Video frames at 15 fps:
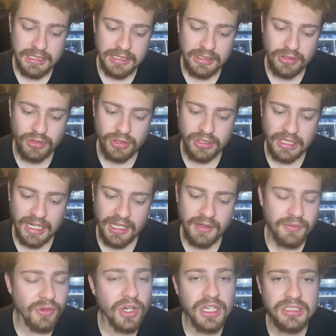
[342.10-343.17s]
got
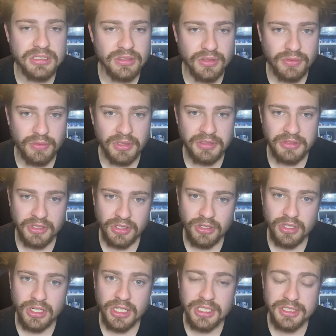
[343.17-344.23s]
advice off one of the
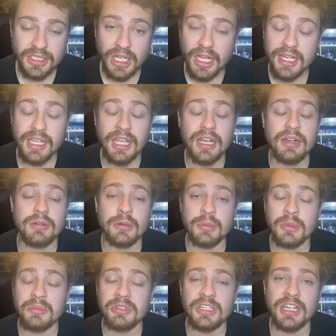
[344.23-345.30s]
guys. I can't
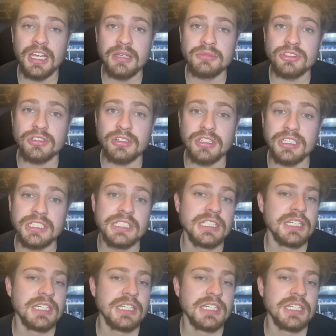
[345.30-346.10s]
remember your name, sorry.